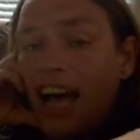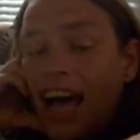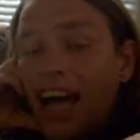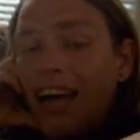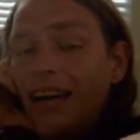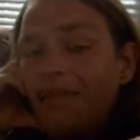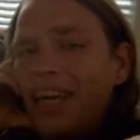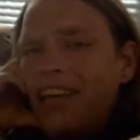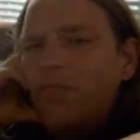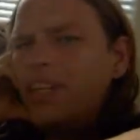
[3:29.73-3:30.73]
Um,
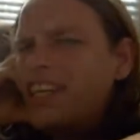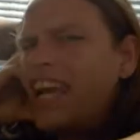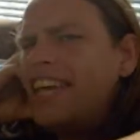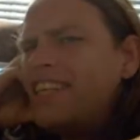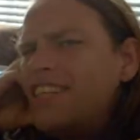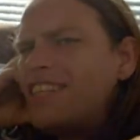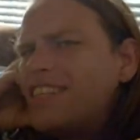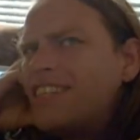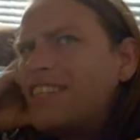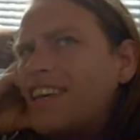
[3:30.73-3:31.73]
in which
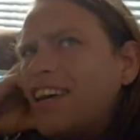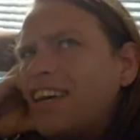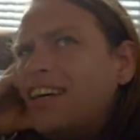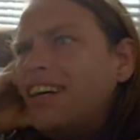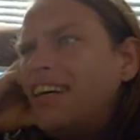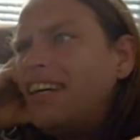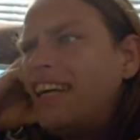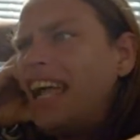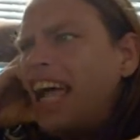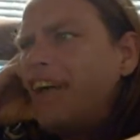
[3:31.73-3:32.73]
case, uh,
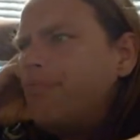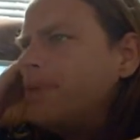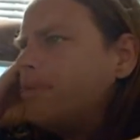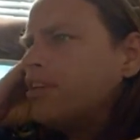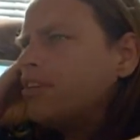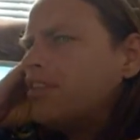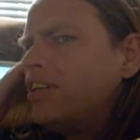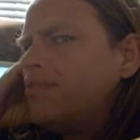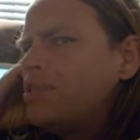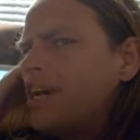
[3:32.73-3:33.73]
half people don't know
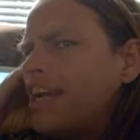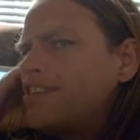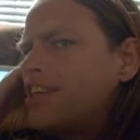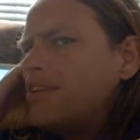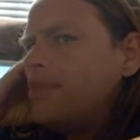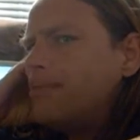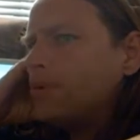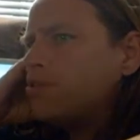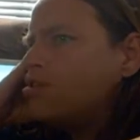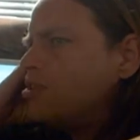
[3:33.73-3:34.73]
I'm trans, other
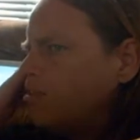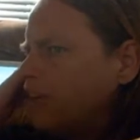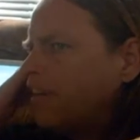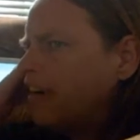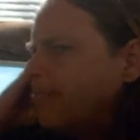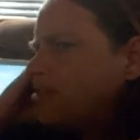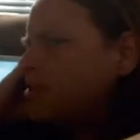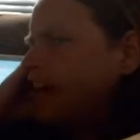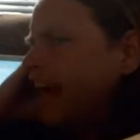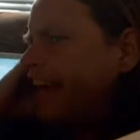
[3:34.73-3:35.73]
people do know I'm
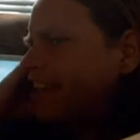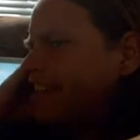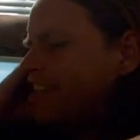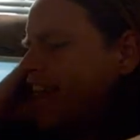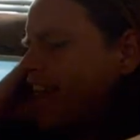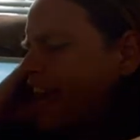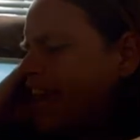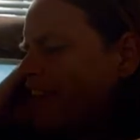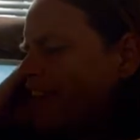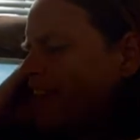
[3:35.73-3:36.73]
trans,
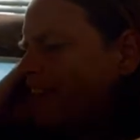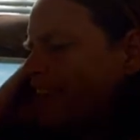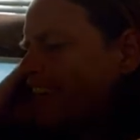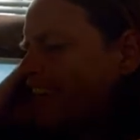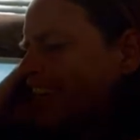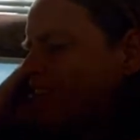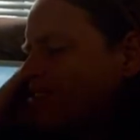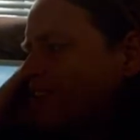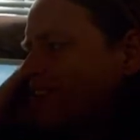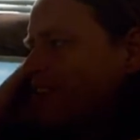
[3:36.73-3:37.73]
and everything.
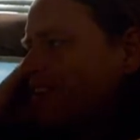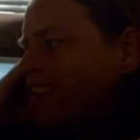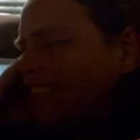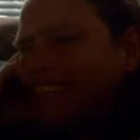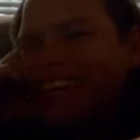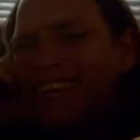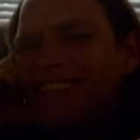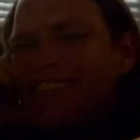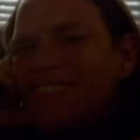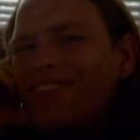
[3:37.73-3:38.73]
So, and
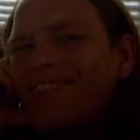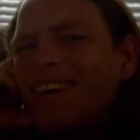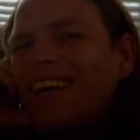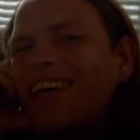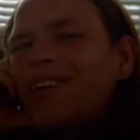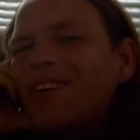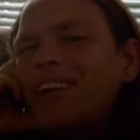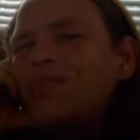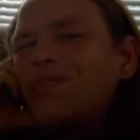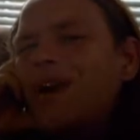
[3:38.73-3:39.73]
sometimes I forget who
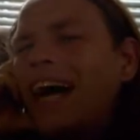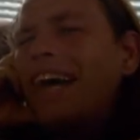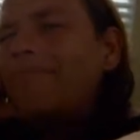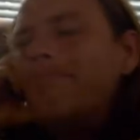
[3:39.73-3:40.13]
knows what.